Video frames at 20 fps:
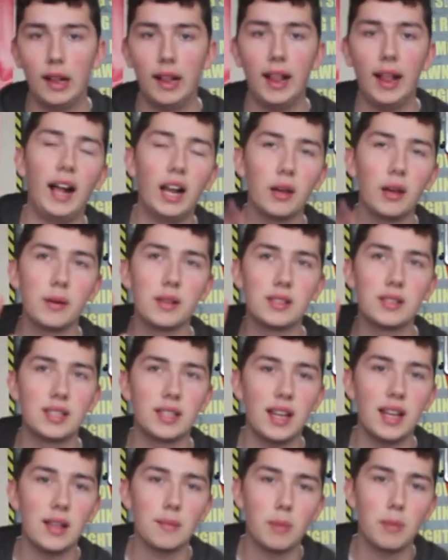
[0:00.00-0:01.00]
Hello
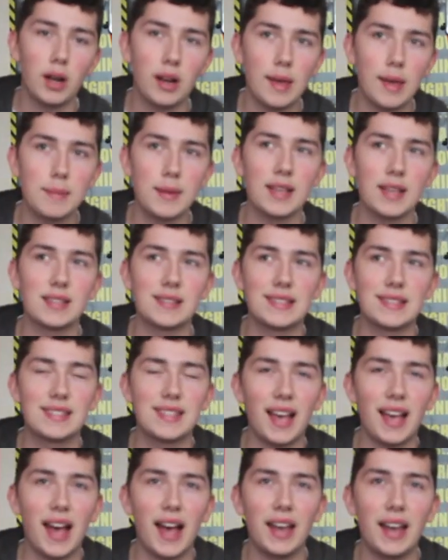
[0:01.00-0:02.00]
internet, my name is
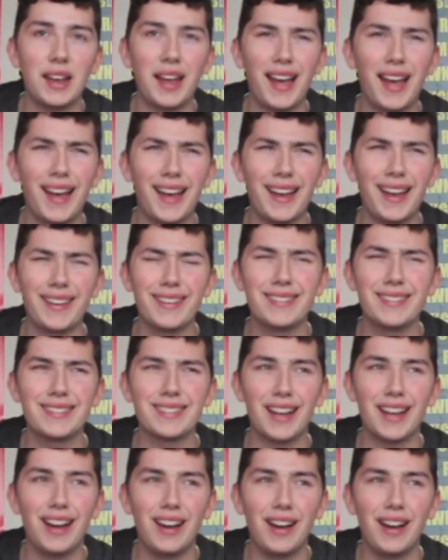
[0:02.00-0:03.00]
Dan, and
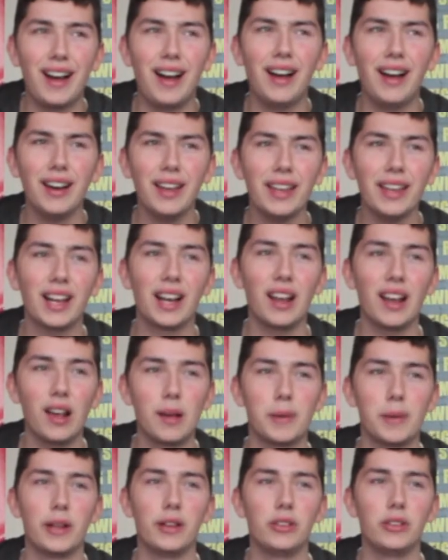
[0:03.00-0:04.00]
I like
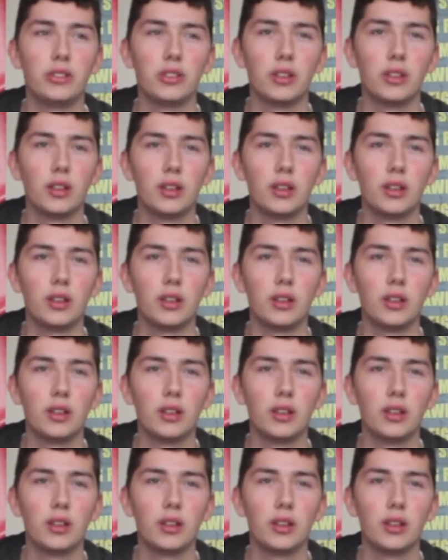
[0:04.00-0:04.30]
llamas.